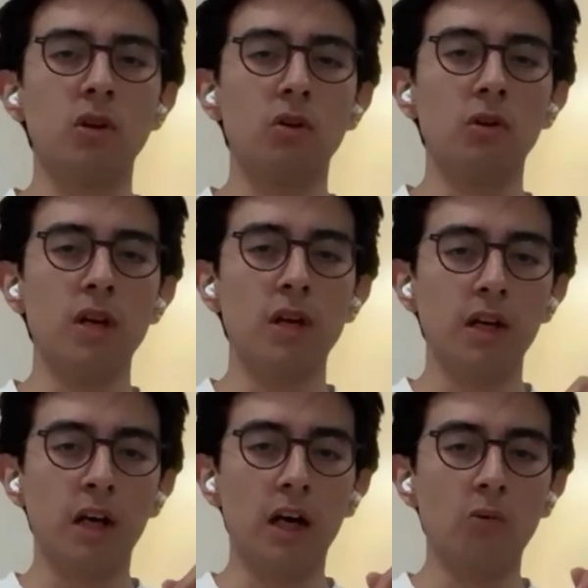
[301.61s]
So
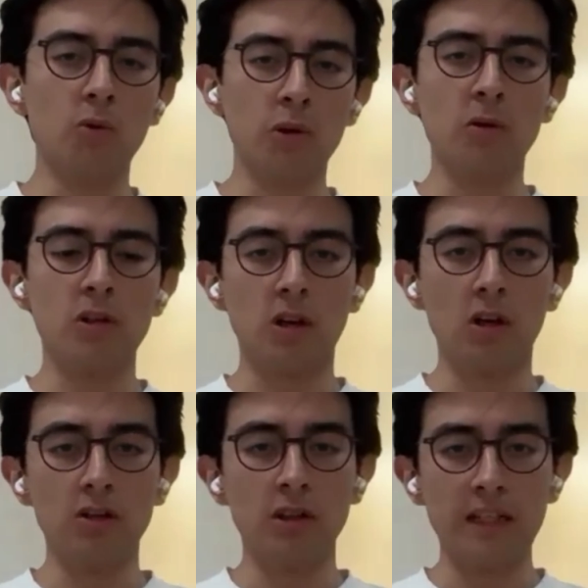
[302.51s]
uh, when we
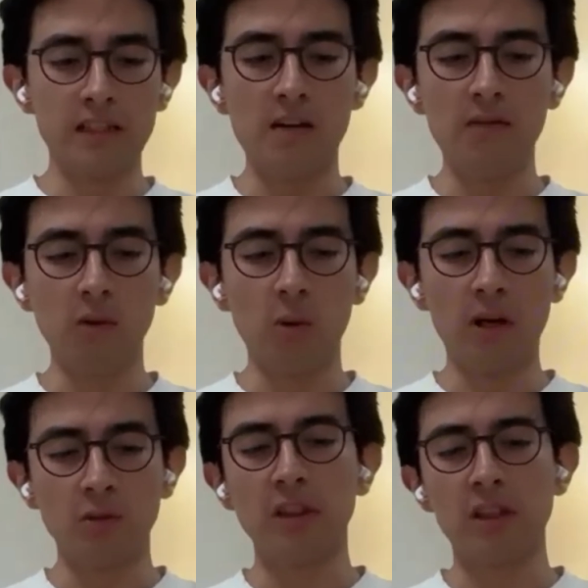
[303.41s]
were on A
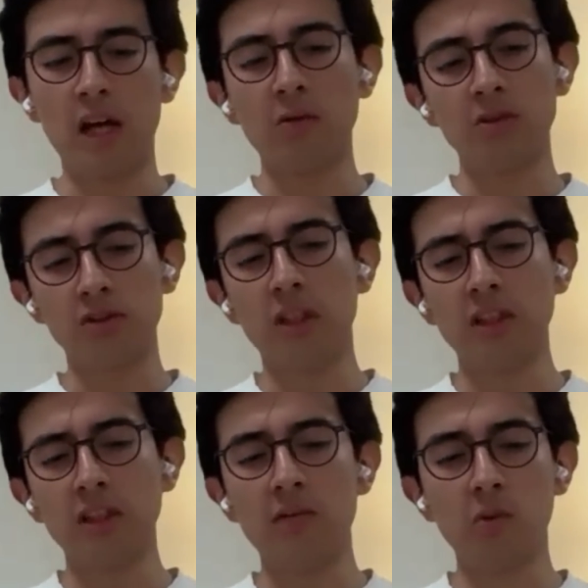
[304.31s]
W S, when the client was
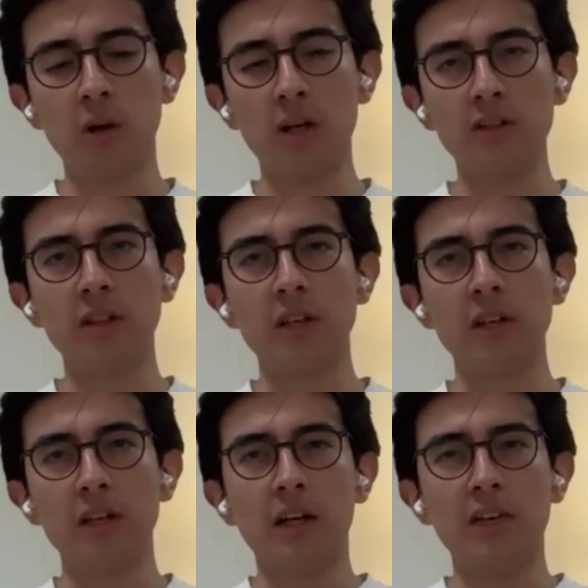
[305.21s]
on A W S,
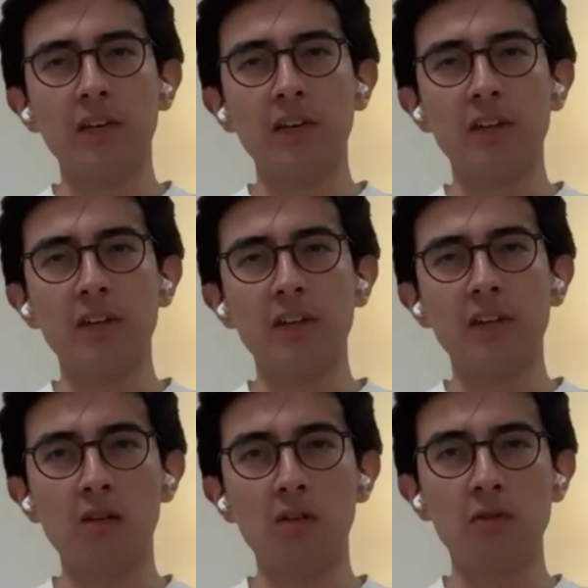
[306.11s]
uh, their bill
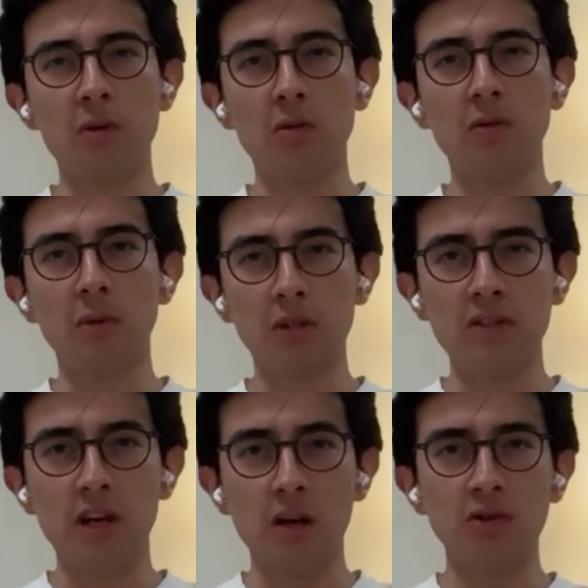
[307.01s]
was probably around
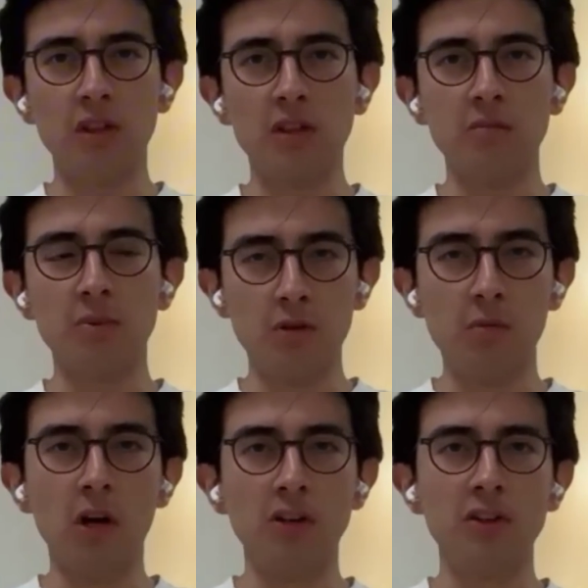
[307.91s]
forty thousand
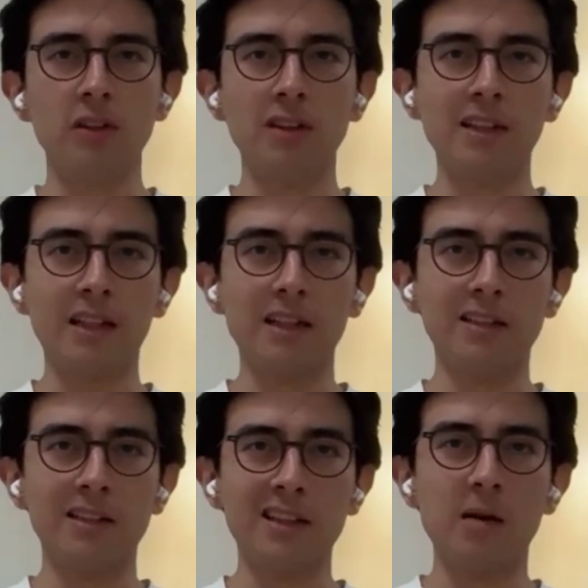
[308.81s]
per month.
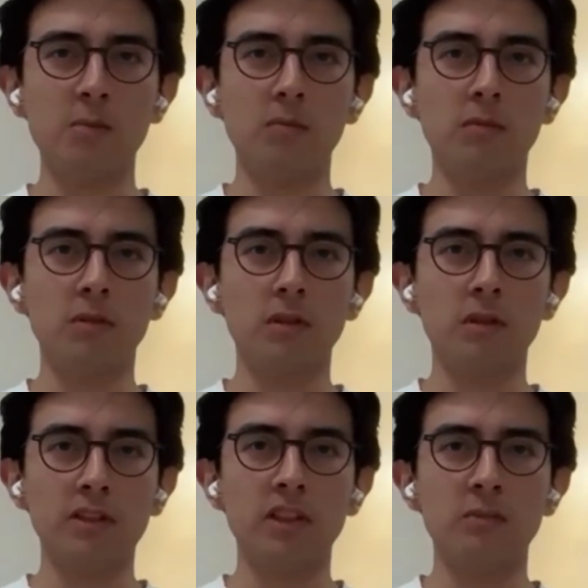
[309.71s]
Uh, and in, time,
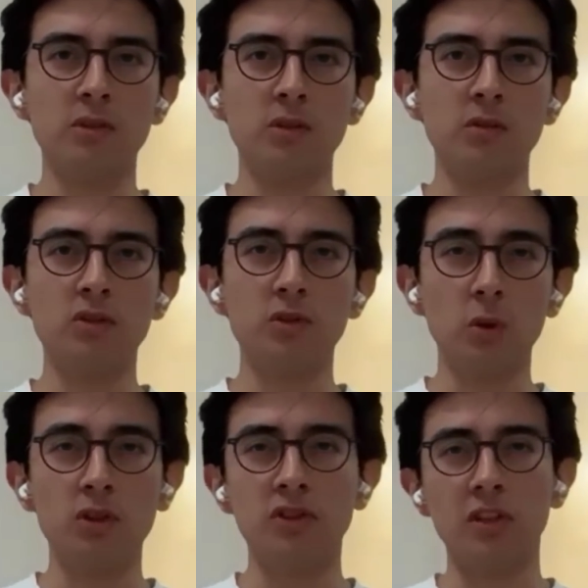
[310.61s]
uh, in terms of
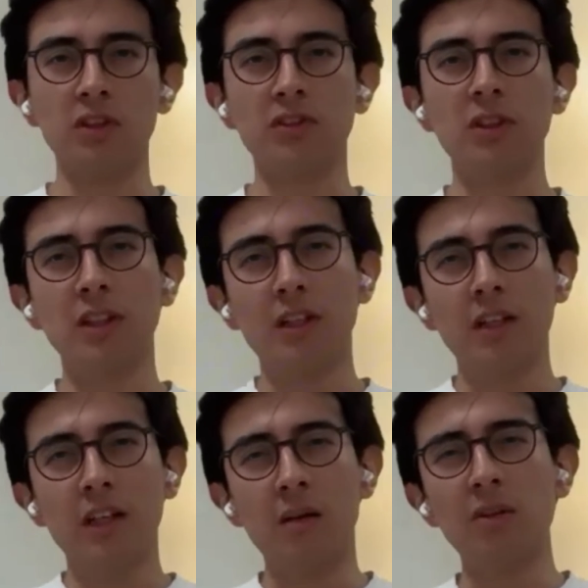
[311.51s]
resources,
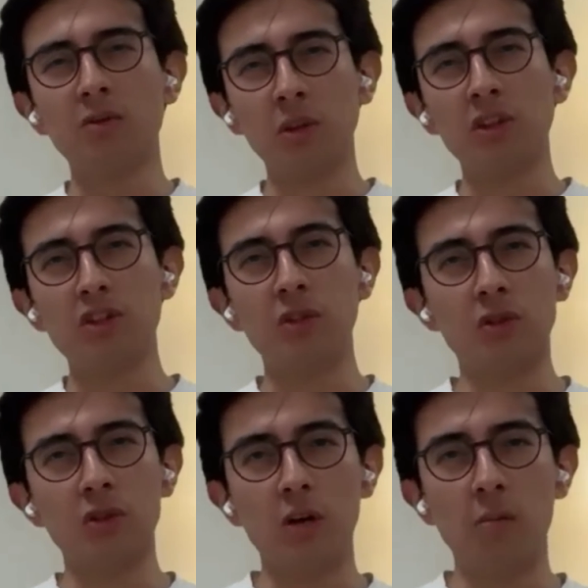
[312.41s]
I'm not really
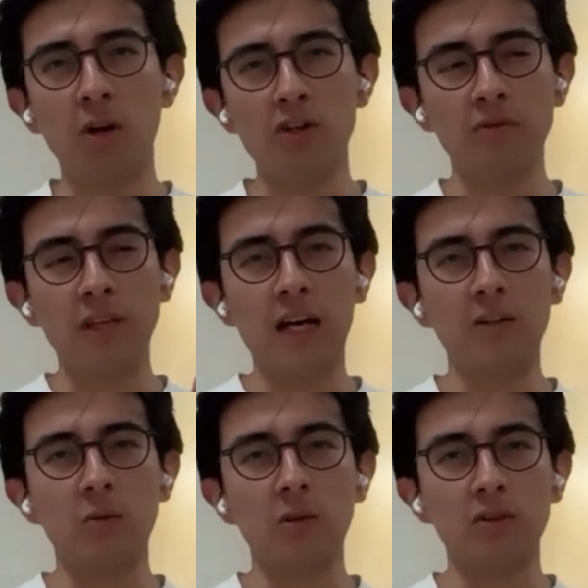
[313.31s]
sure how much of
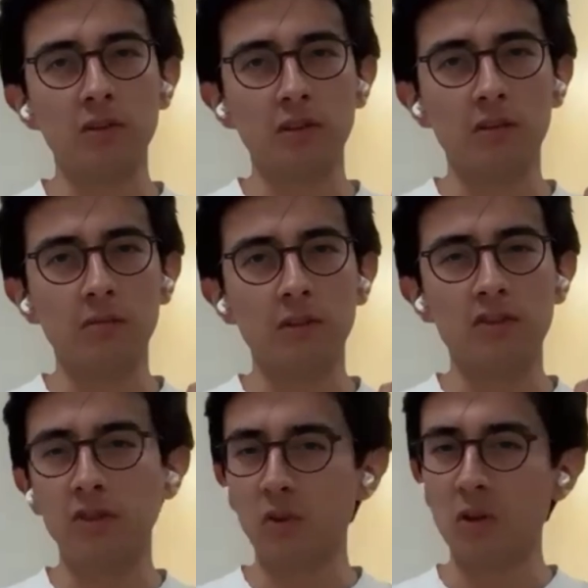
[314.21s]
that was uh,
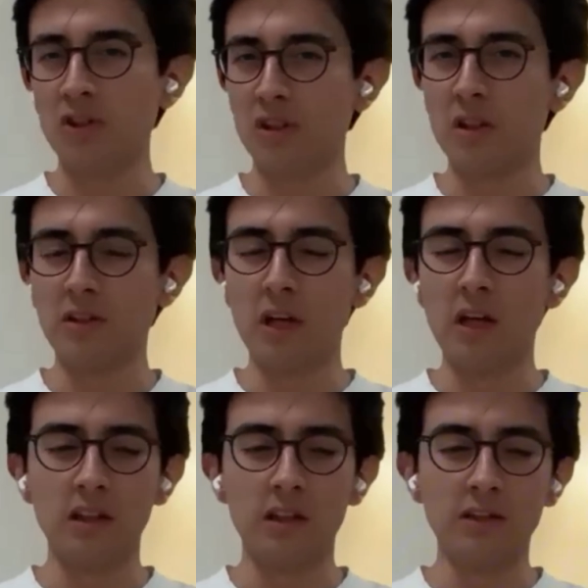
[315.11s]
storage and, and,
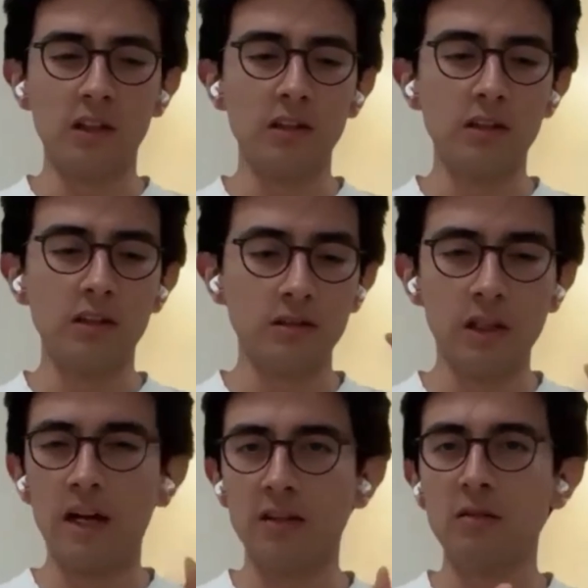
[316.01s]
now, and now
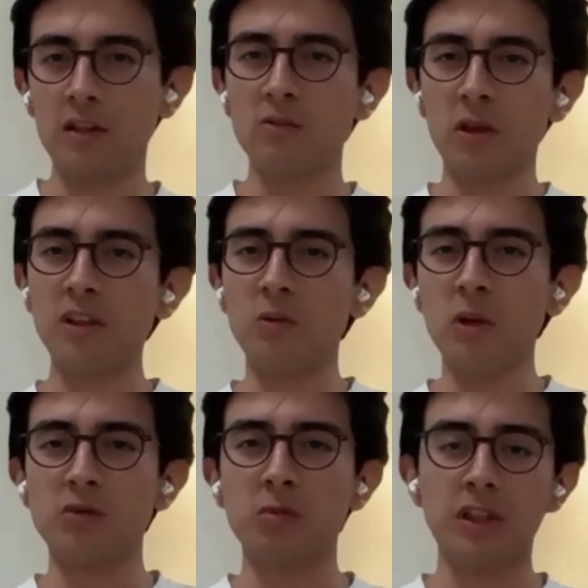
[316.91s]
that like
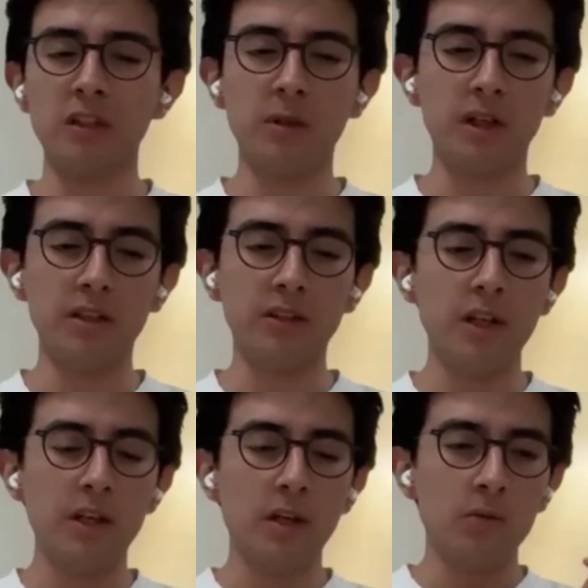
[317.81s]
really well split it.
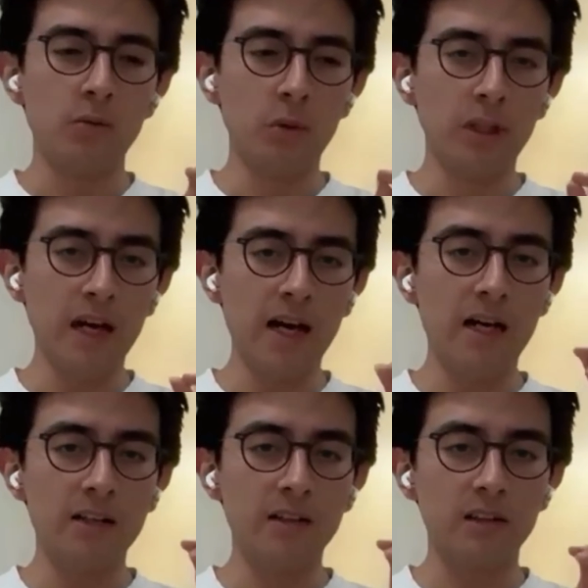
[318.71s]
But we
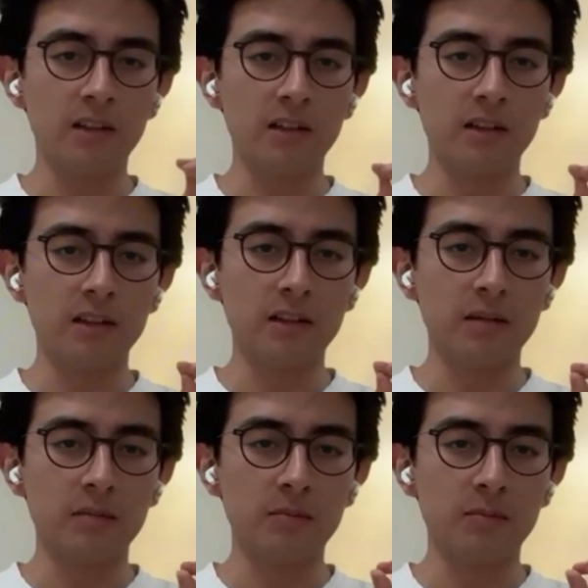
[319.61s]
had
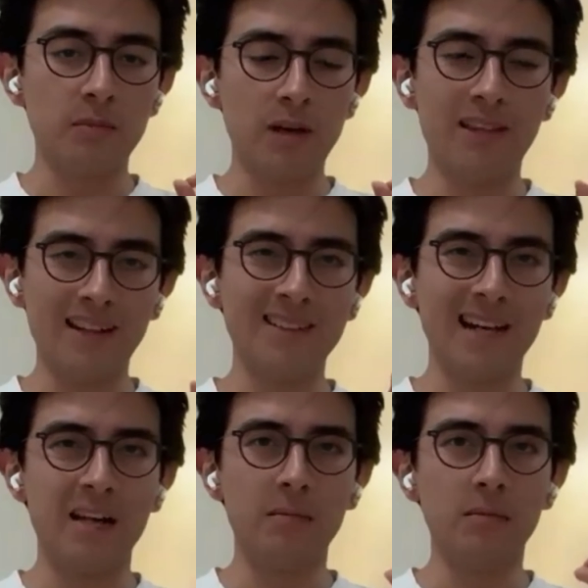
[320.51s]
uh, at
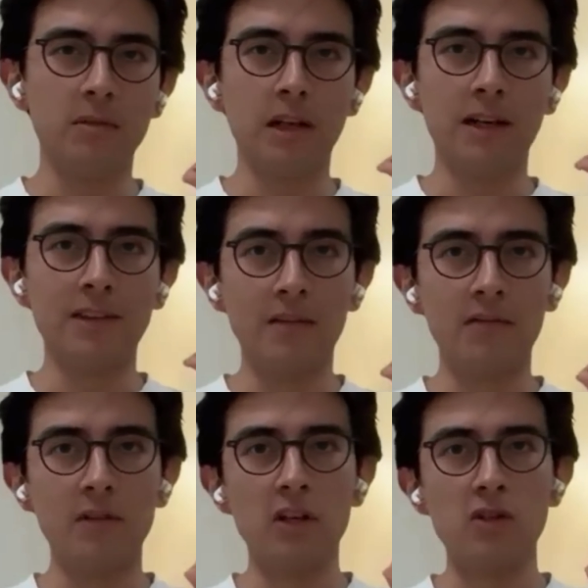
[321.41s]
that time
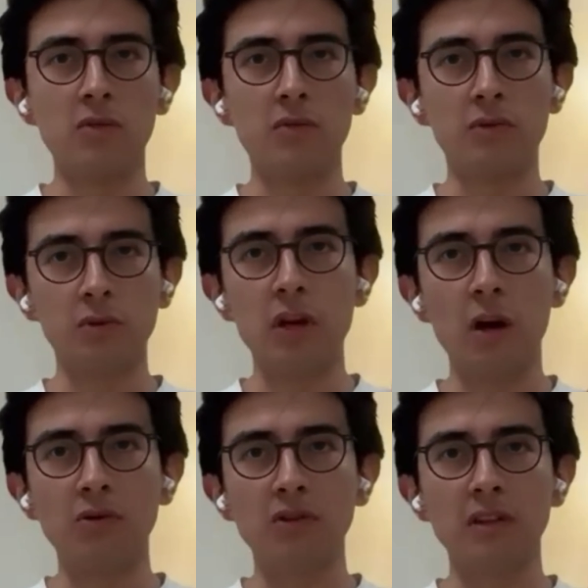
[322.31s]
an average of two
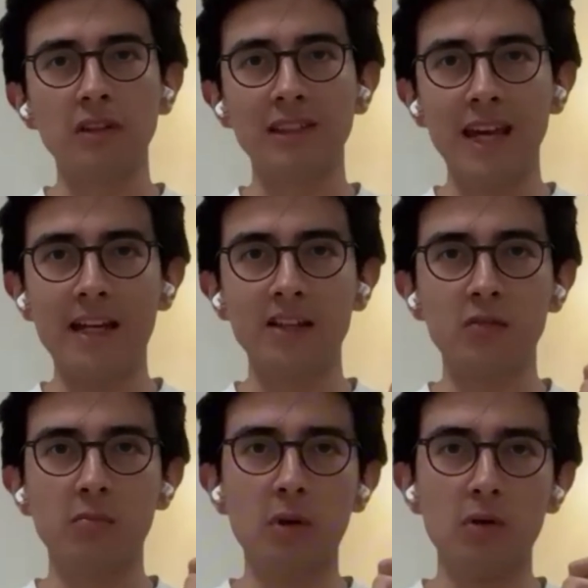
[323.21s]
thousand
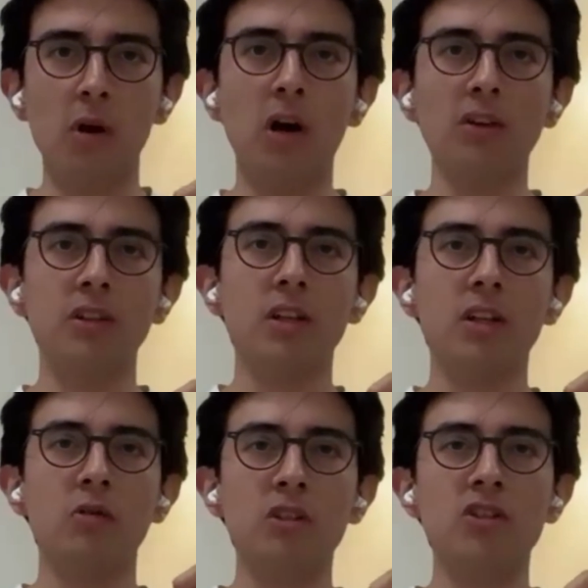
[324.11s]
scans per month,
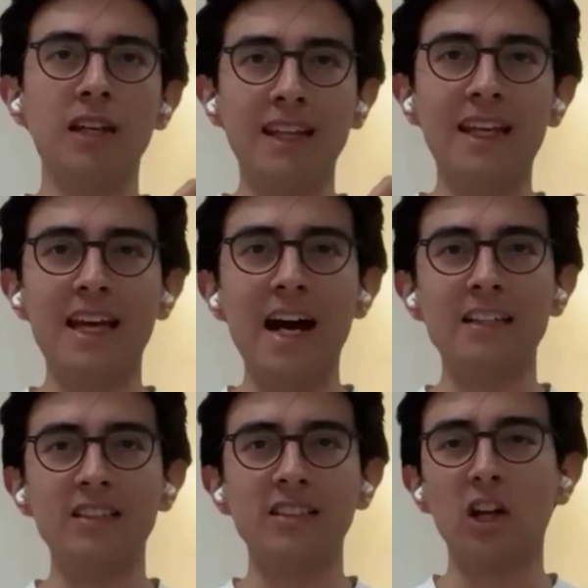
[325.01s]
which in A
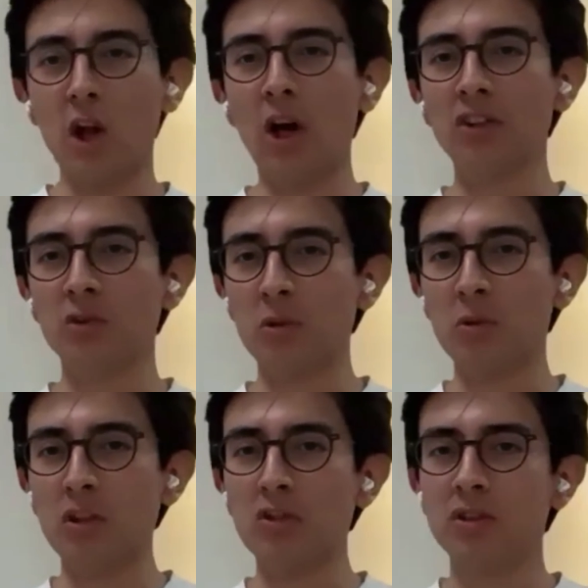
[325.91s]
I, it's a lot. So
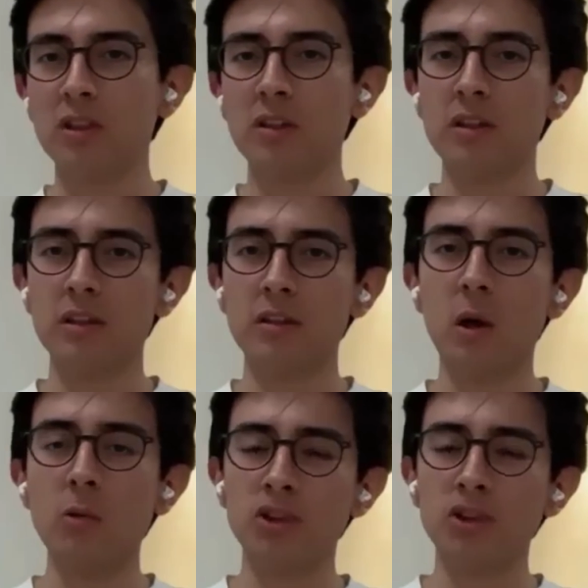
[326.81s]
we were using
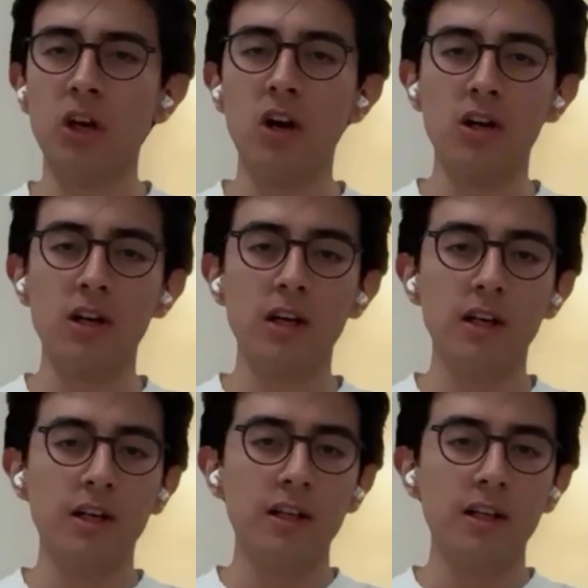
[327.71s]
uh, O C R.